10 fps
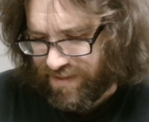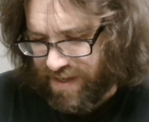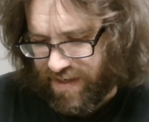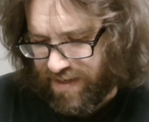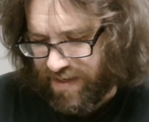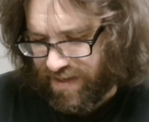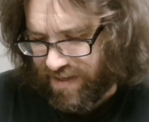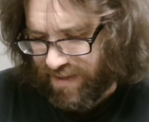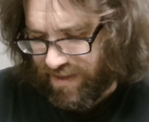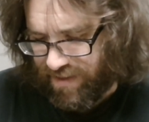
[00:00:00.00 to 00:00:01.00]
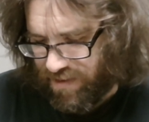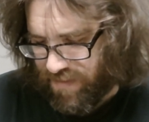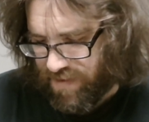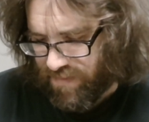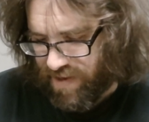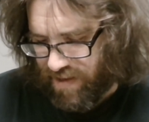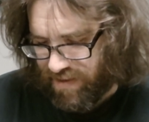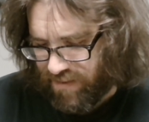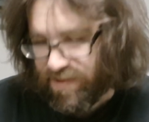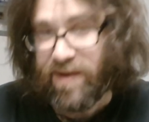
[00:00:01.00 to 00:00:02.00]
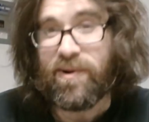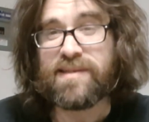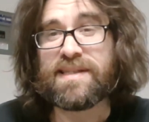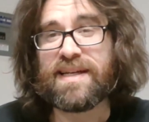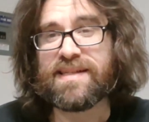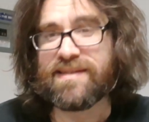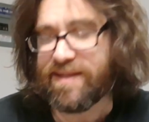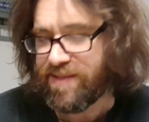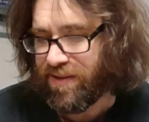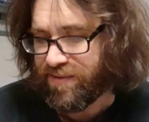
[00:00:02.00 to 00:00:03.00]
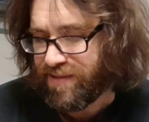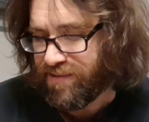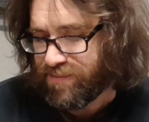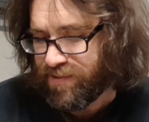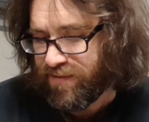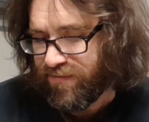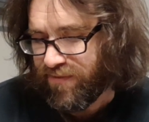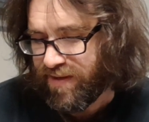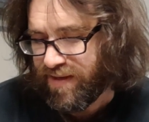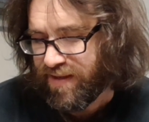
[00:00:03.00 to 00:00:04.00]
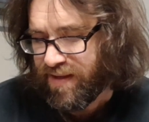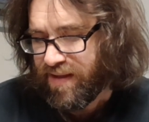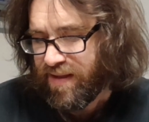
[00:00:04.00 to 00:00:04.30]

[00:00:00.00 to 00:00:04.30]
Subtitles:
and I didn't get the humor back then, but I watched it as an adult, and it was pretty funny.